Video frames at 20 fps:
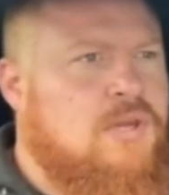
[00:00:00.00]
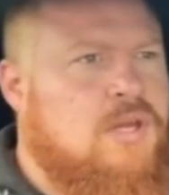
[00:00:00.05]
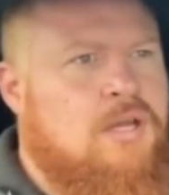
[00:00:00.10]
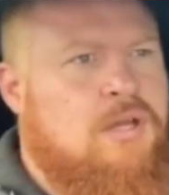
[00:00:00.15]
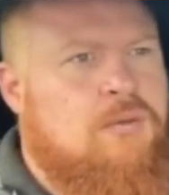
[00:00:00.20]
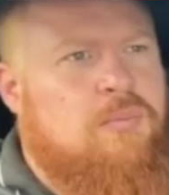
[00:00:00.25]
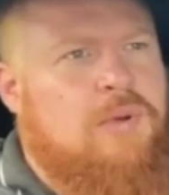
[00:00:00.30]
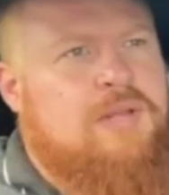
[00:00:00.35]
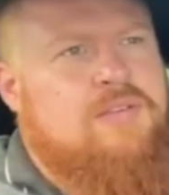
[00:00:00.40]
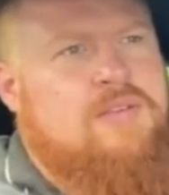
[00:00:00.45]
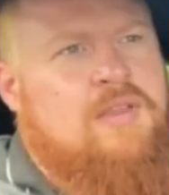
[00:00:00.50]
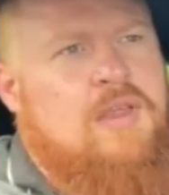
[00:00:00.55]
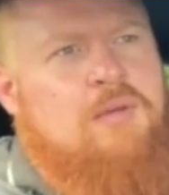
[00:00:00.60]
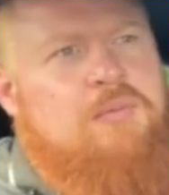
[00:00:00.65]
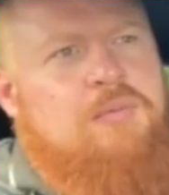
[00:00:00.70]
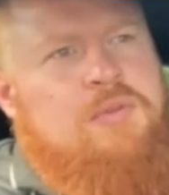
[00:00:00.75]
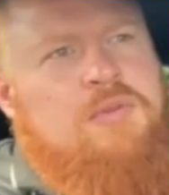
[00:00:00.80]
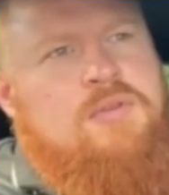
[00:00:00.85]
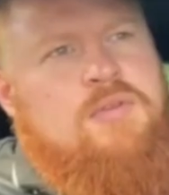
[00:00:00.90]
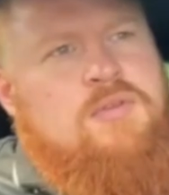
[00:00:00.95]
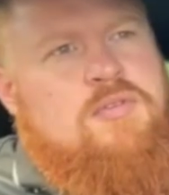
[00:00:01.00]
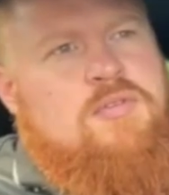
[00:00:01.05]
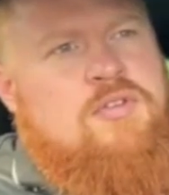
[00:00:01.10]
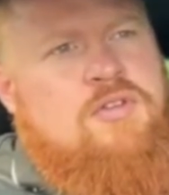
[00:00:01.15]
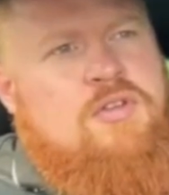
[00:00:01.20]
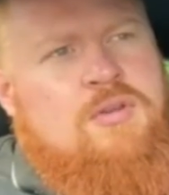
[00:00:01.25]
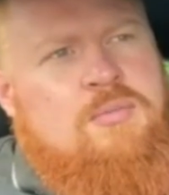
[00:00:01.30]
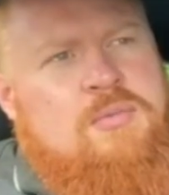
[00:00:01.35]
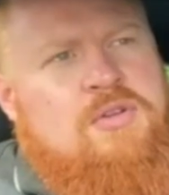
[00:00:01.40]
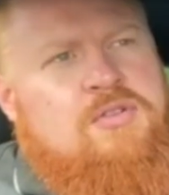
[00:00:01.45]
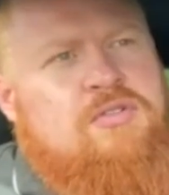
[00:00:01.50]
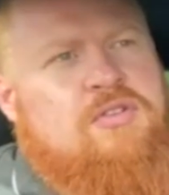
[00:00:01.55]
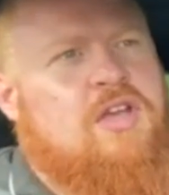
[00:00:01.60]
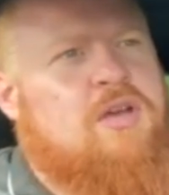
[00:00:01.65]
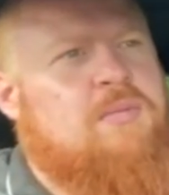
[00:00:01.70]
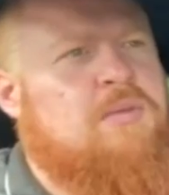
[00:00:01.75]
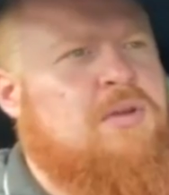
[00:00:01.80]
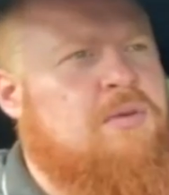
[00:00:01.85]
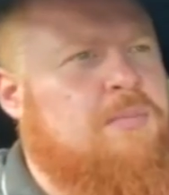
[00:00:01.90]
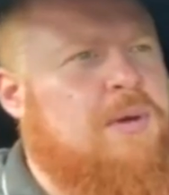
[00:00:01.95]
It went down to the
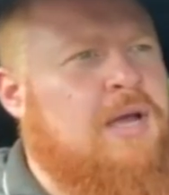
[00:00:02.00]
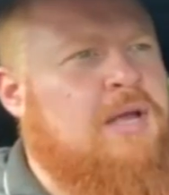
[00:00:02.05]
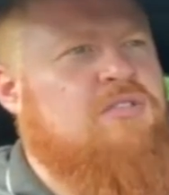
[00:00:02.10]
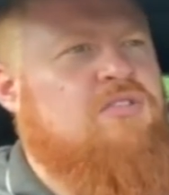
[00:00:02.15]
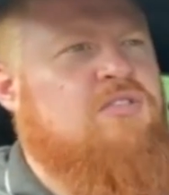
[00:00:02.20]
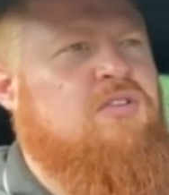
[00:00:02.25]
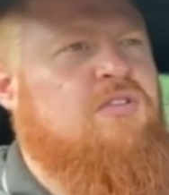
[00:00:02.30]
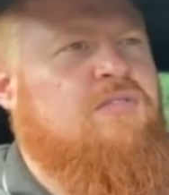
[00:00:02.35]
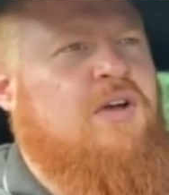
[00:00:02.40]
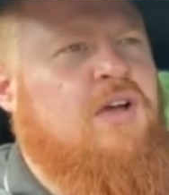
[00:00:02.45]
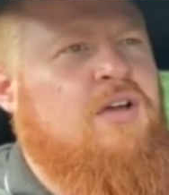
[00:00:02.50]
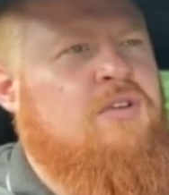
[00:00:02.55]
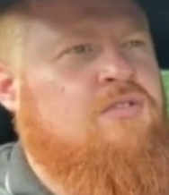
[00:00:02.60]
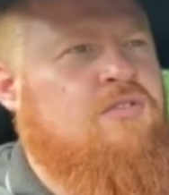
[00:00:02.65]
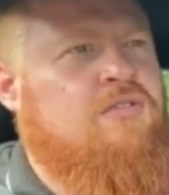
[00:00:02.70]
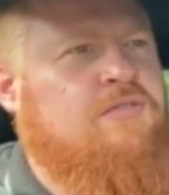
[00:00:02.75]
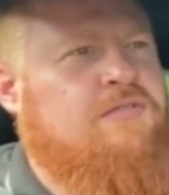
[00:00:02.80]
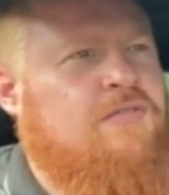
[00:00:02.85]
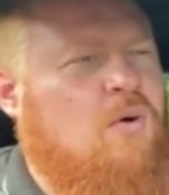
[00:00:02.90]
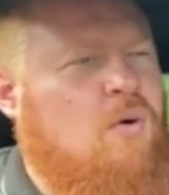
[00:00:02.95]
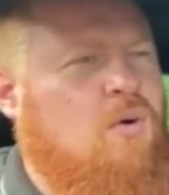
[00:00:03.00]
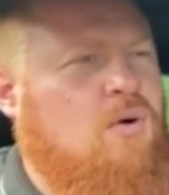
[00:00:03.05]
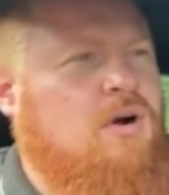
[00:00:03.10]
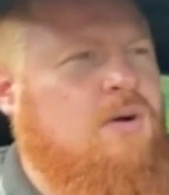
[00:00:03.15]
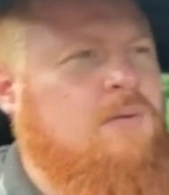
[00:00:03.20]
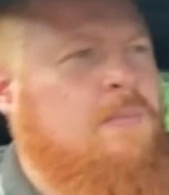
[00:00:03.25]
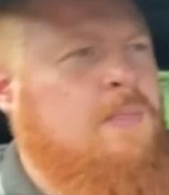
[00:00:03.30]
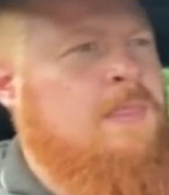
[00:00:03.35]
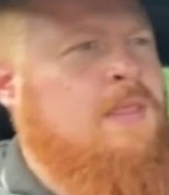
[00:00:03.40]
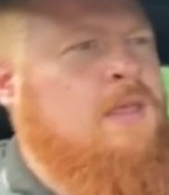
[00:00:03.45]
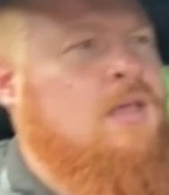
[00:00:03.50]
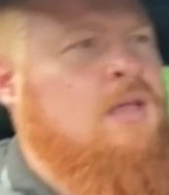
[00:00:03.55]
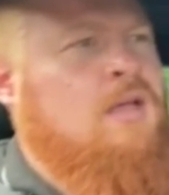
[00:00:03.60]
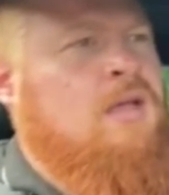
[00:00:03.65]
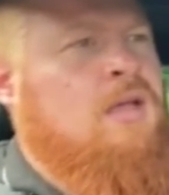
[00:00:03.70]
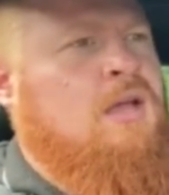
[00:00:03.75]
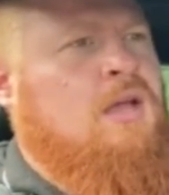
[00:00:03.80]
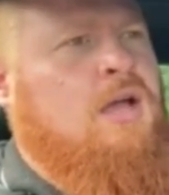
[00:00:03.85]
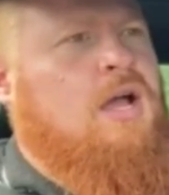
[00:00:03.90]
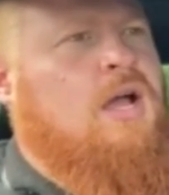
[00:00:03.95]
museum in about 2004,
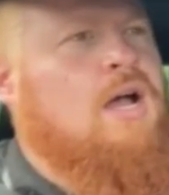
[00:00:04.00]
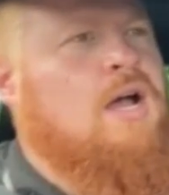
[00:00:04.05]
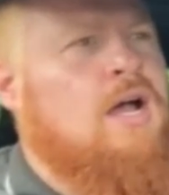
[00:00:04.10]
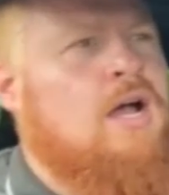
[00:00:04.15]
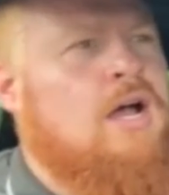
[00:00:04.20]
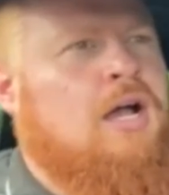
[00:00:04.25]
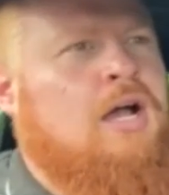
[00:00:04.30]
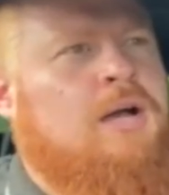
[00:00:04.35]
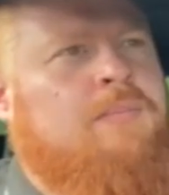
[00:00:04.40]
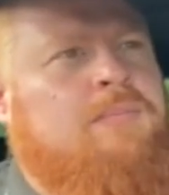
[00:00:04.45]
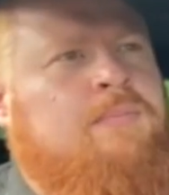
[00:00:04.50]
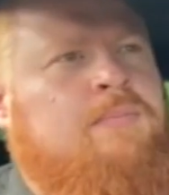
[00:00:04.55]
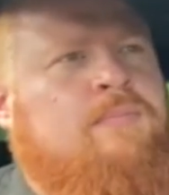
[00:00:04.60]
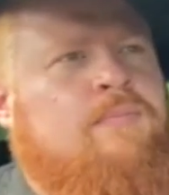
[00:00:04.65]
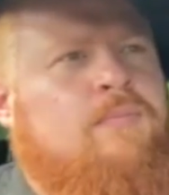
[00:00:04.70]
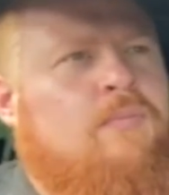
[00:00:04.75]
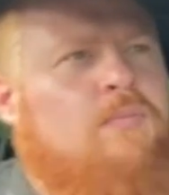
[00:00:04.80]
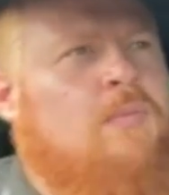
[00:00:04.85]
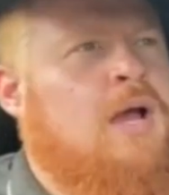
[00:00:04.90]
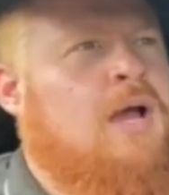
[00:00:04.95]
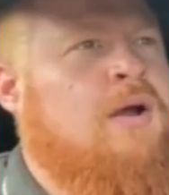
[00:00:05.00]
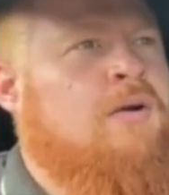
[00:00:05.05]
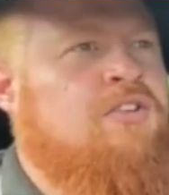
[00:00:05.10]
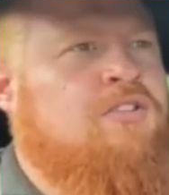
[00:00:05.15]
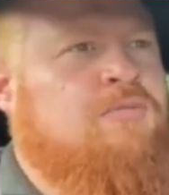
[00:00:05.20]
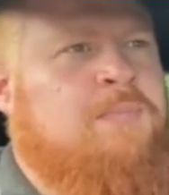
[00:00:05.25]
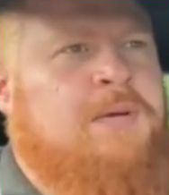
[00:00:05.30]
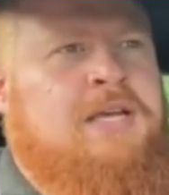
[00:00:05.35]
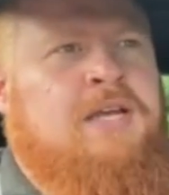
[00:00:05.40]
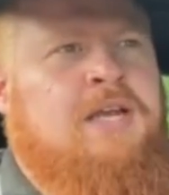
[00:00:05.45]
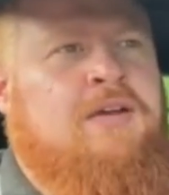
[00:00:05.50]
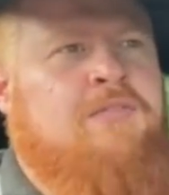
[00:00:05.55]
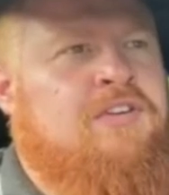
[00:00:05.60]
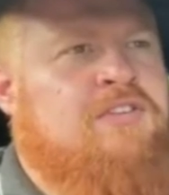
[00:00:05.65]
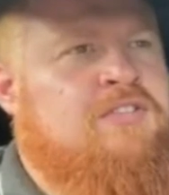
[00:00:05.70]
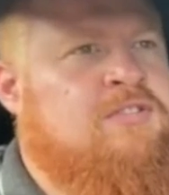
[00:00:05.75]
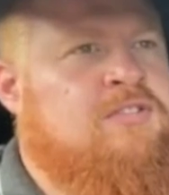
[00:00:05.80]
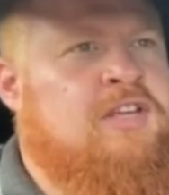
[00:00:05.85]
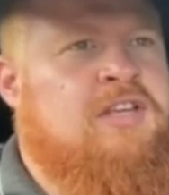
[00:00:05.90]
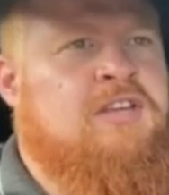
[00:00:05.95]
where it's been ever
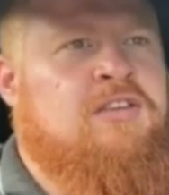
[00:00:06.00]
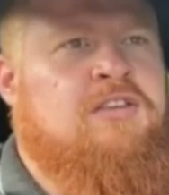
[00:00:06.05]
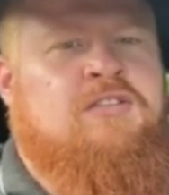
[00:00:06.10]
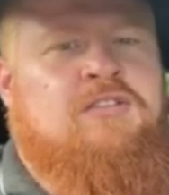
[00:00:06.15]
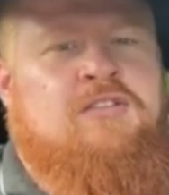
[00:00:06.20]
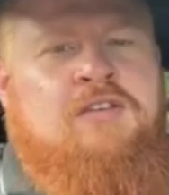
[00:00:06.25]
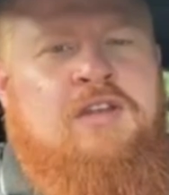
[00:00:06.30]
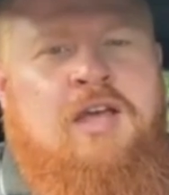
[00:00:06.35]
since.